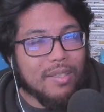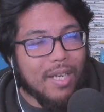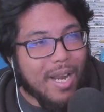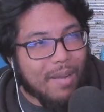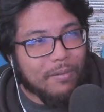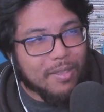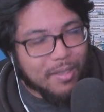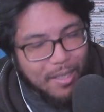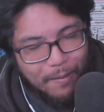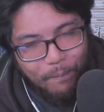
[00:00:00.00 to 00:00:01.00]
And I have to
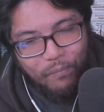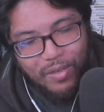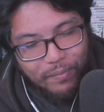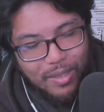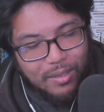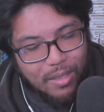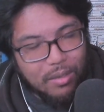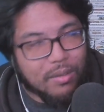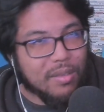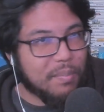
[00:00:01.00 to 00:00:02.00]
say, fifteen
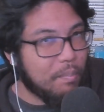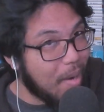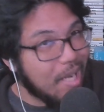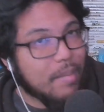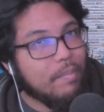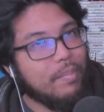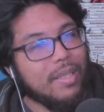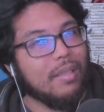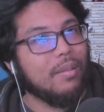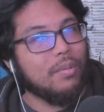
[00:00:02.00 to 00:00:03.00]
dollars might
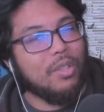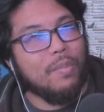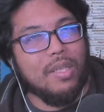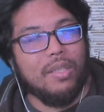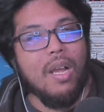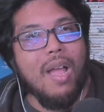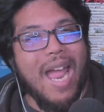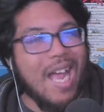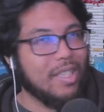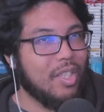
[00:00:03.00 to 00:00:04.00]
be a little too much
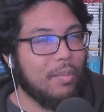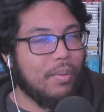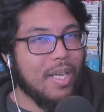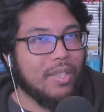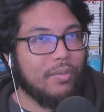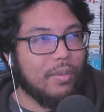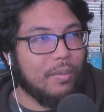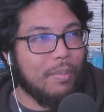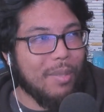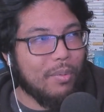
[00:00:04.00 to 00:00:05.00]
asking price
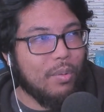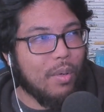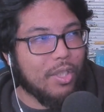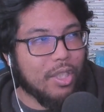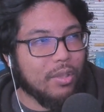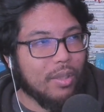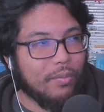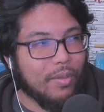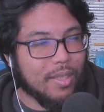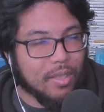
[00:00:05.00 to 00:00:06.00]
for people who are just looking
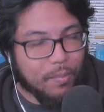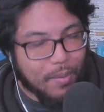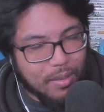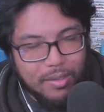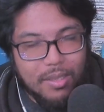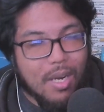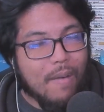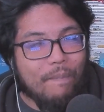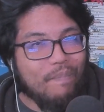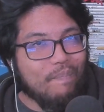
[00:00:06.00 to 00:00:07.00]
for this experience.
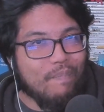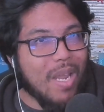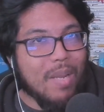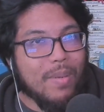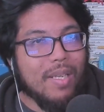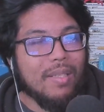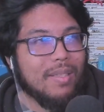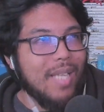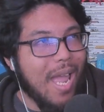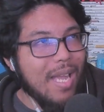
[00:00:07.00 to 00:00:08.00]
Maybe
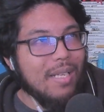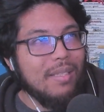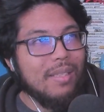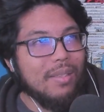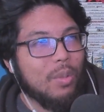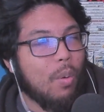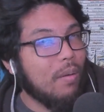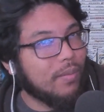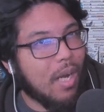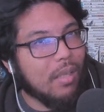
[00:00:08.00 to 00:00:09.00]
ten to
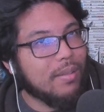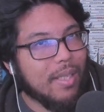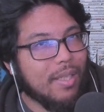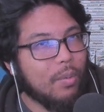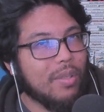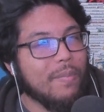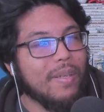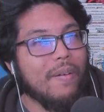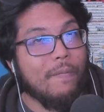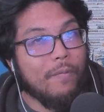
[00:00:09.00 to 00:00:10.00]
twelve dollars I think would have
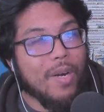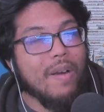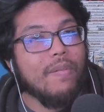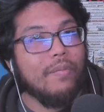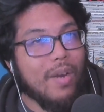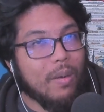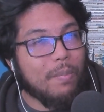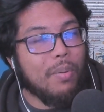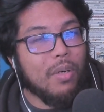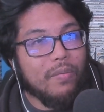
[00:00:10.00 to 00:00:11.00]
been a very, very
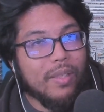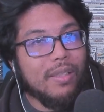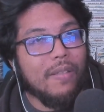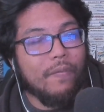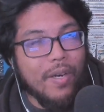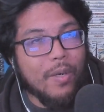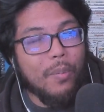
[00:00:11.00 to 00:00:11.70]
perfectly fair